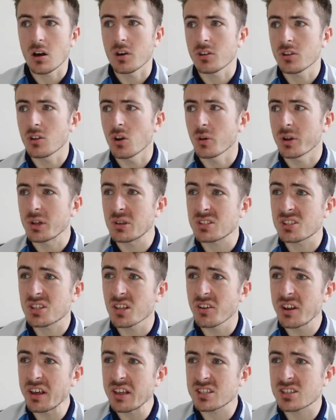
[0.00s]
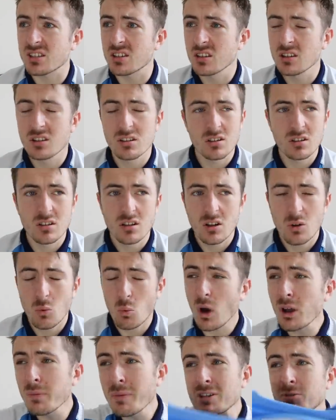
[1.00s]
Oh no, are you serious?
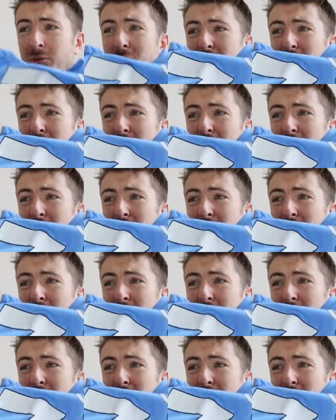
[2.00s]
What am I